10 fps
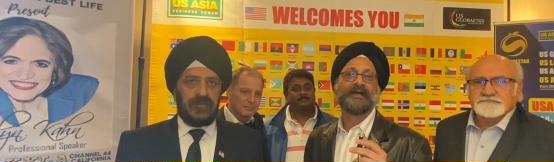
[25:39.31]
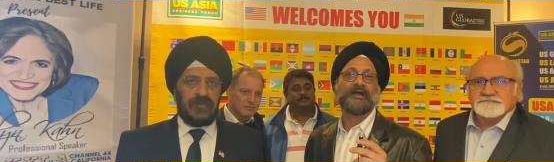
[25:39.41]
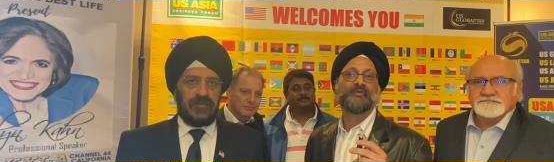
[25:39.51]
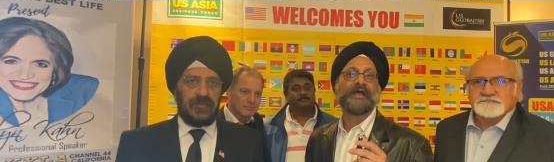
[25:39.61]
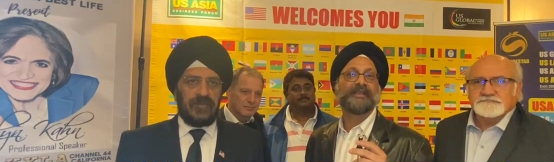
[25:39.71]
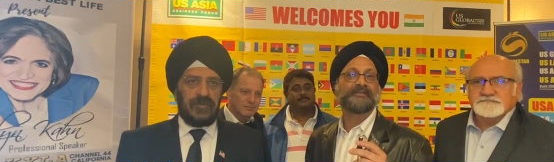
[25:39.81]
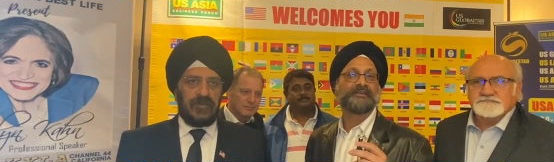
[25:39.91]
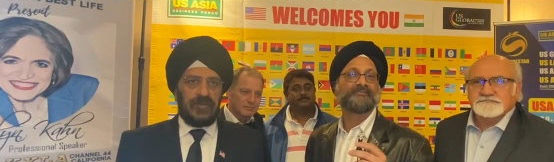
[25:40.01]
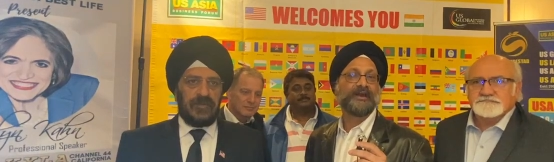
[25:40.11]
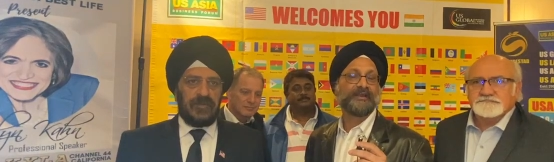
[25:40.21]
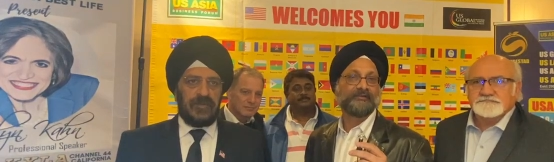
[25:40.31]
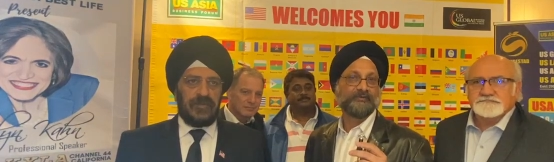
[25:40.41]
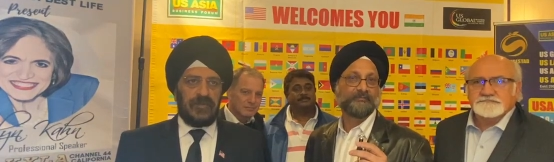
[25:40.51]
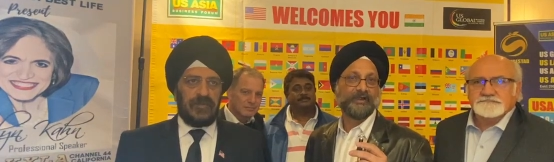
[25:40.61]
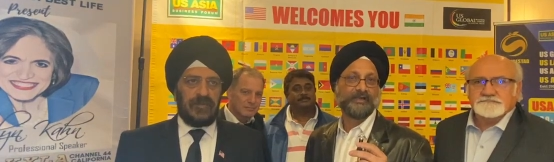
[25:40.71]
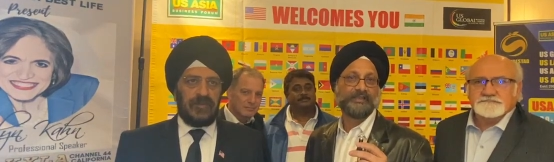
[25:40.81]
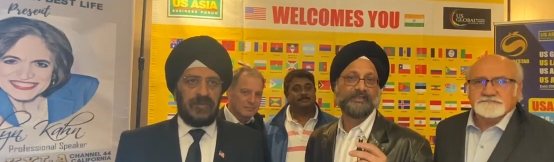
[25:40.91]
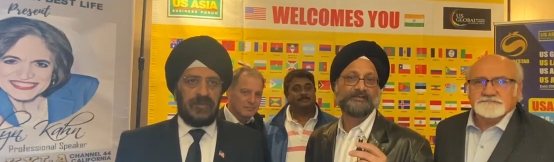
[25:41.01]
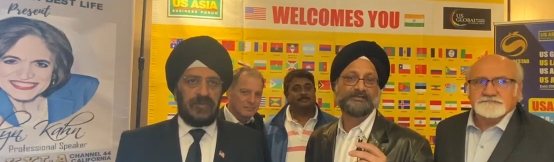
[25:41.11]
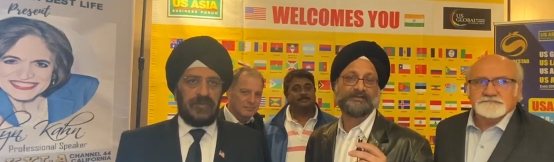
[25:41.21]
Speaker 1: I would like to invite
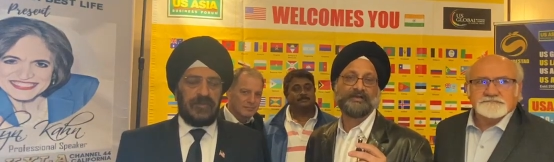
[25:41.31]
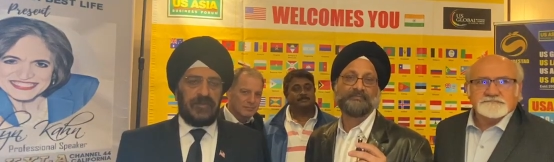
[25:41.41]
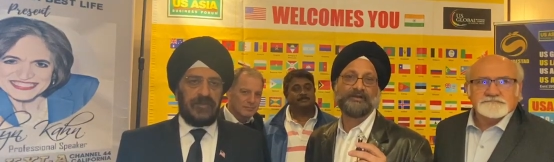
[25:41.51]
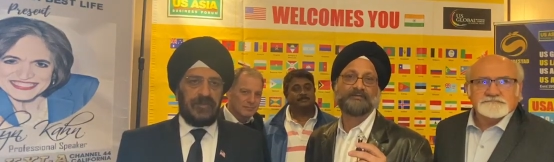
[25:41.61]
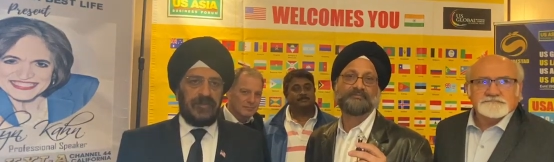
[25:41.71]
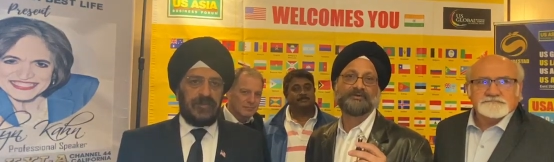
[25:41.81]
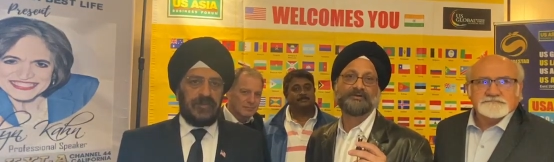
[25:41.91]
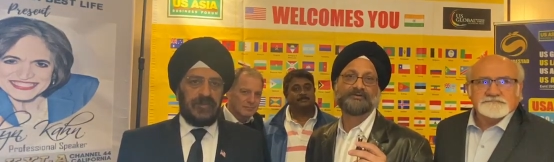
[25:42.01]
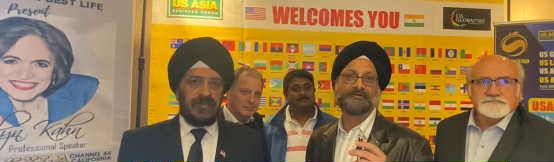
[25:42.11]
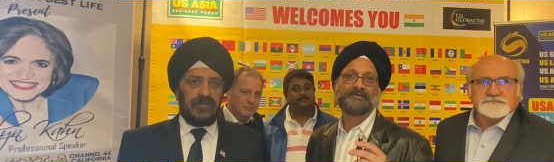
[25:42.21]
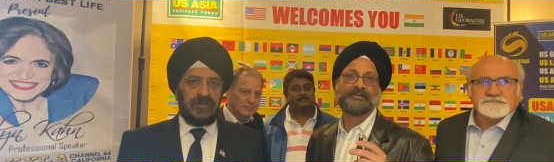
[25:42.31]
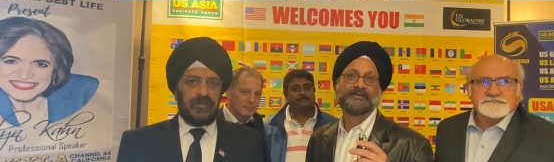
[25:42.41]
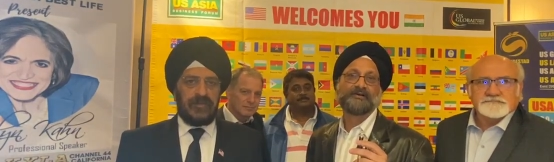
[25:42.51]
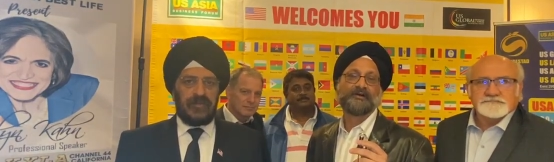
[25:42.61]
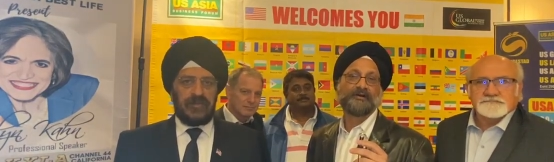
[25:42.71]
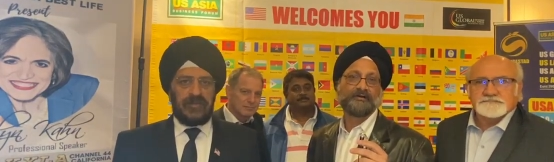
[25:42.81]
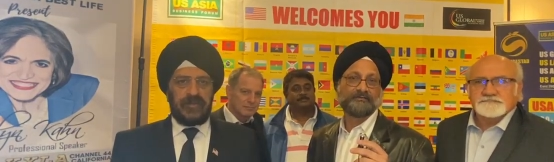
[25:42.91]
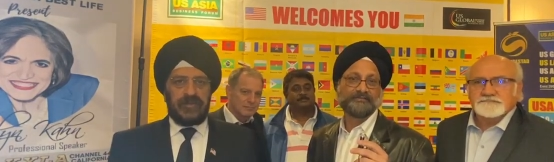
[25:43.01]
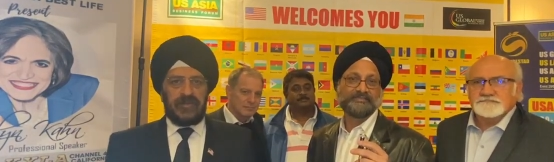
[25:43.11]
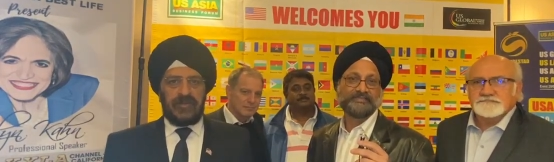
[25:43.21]
everybody to come on board
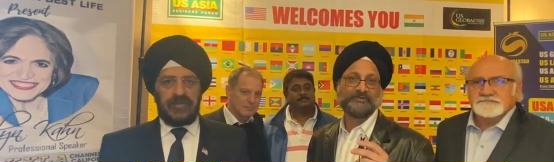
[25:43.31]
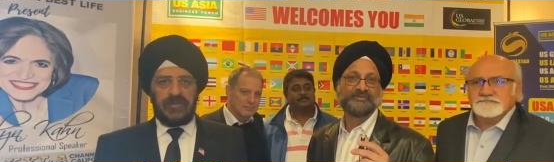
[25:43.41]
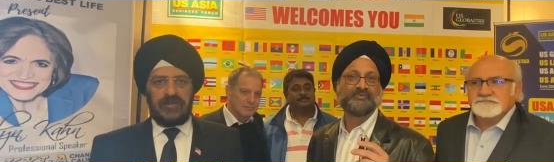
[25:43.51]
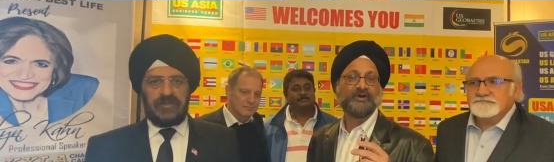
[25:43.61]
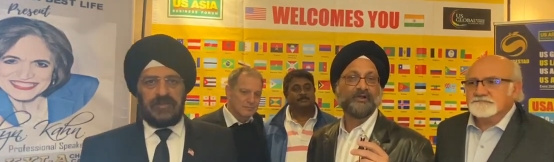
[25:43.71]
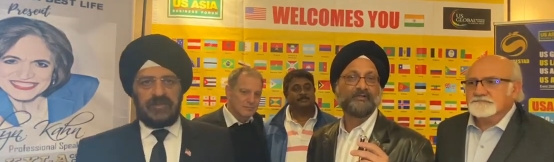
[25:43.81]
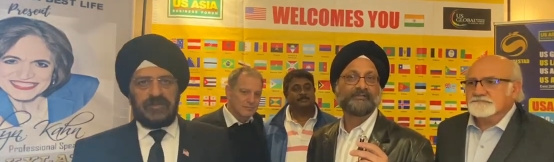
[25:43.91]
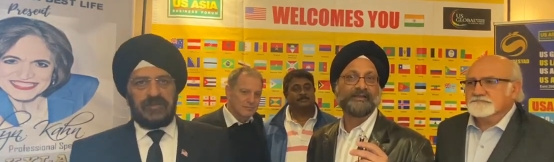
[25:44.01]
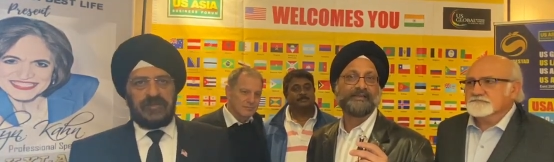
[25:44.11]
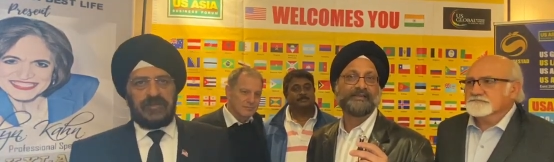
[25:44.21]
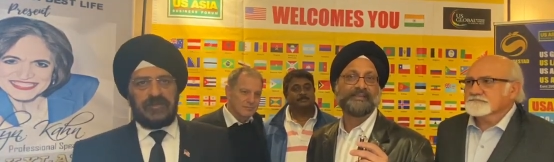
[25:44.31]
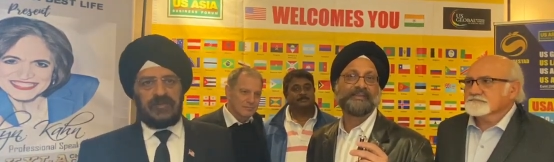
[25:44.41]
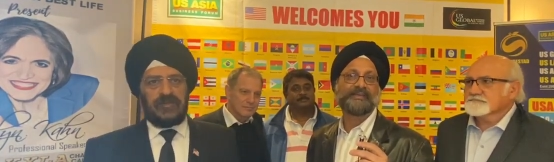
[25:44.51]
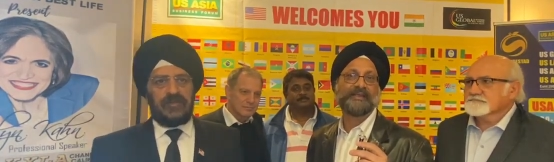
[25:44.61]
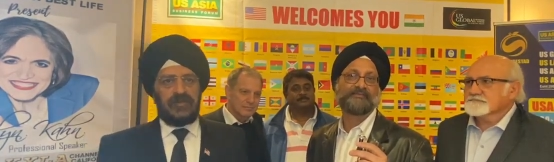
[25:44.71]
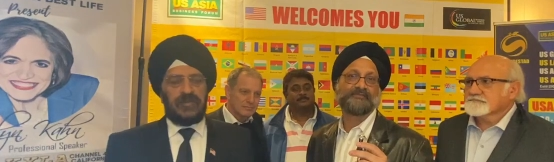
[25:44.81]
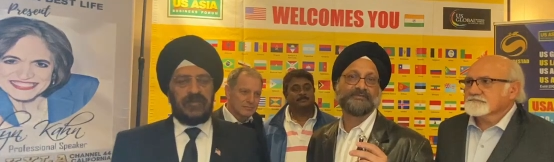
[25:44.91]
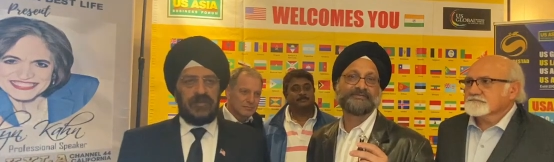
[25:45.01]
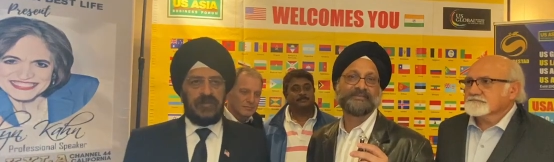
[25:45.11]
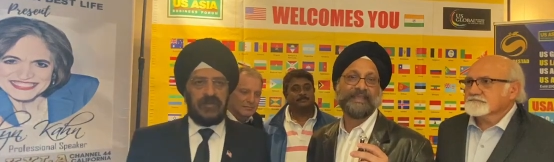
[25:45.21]
on December 12th, 13th, and
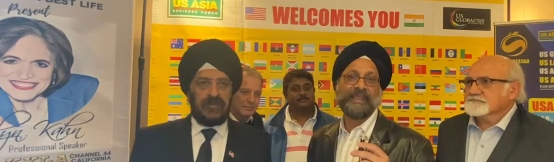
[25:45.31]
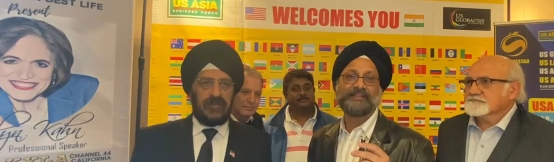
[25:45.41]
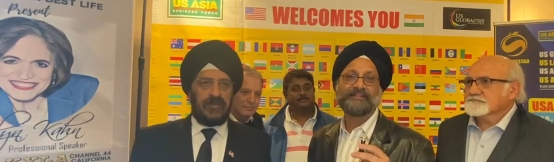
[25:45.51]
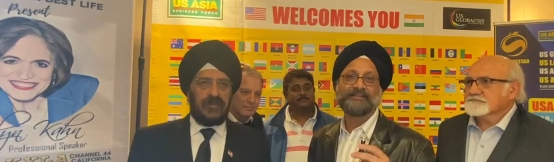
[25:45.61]
14th.